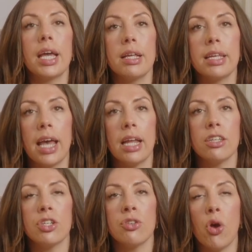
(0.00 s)
get
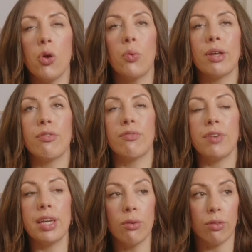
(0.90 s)
to know what it
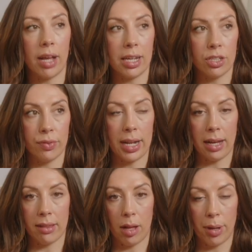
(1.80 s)
feels like to
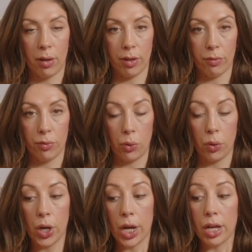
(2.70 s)
relax that pelvic floor.
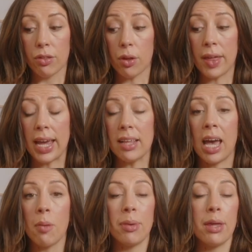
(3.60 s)
So they
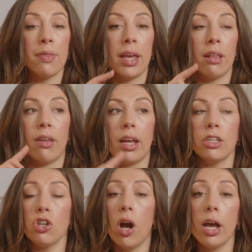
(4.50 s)
can be things like
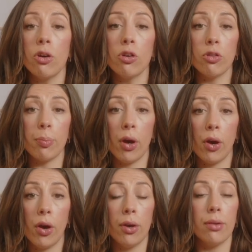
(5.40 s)
child's
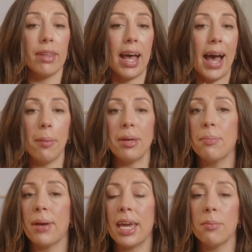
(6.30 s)
pose, happy
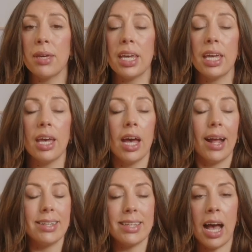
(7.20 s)
baby,
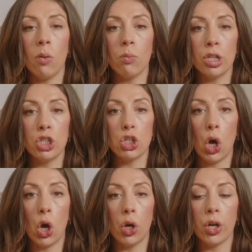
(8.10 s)
downward
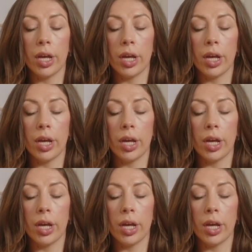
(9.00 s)
dog,